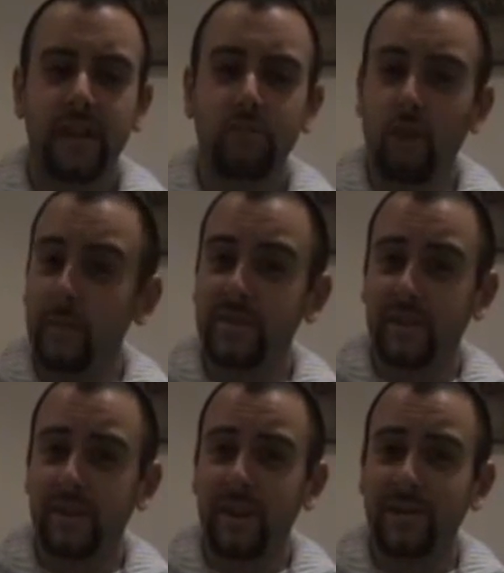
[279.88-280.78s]
aromas
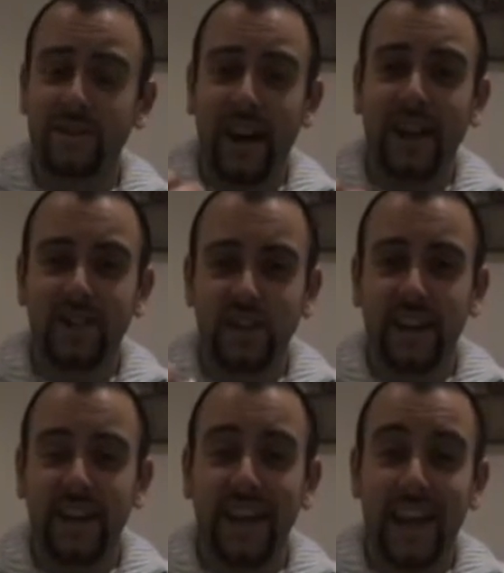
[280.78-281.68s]
on the nose are
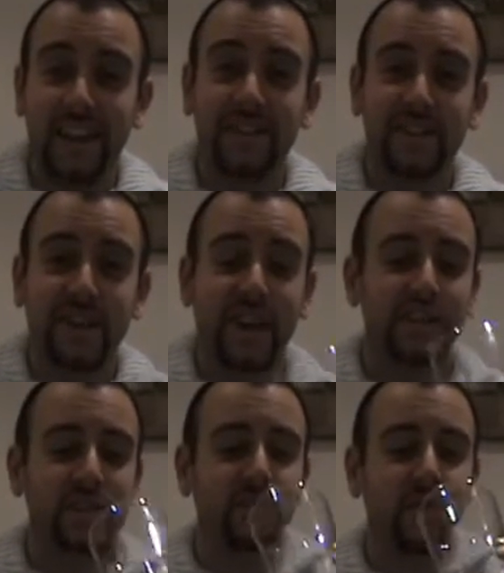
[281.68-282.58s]
actually in the
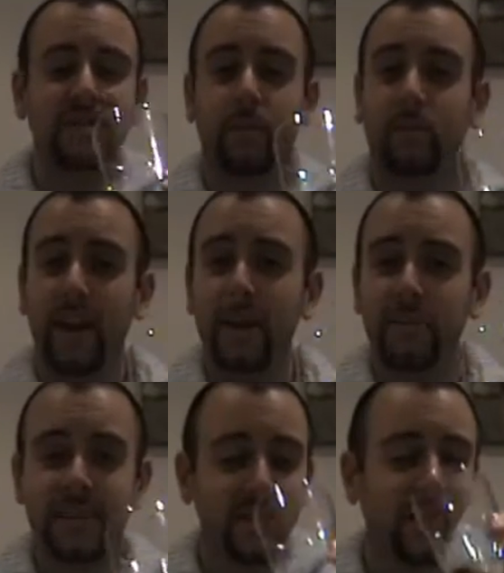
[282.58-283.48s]
taste, as far as I'm aware.
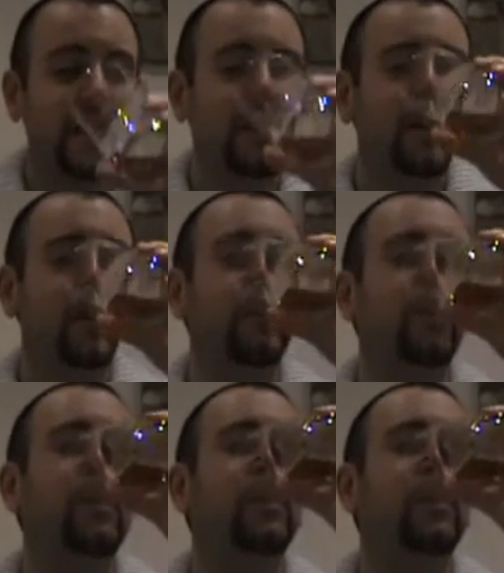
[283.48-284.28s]
Let's get another one.